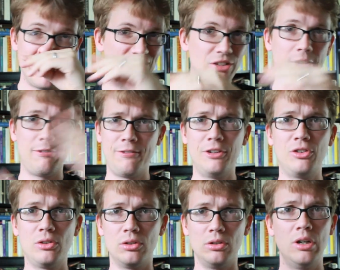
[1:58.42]
is a
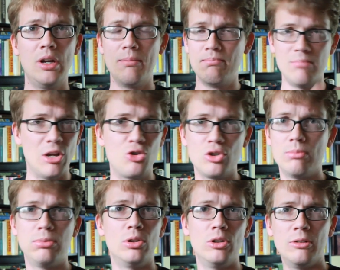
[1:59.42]
physical
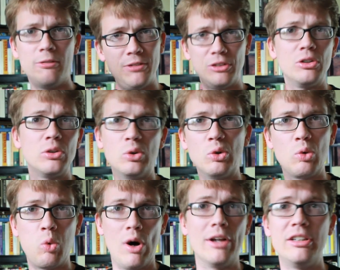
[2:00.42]
measurable physical
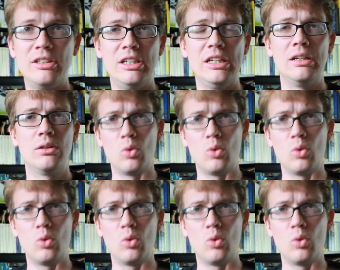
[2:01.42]
quantity,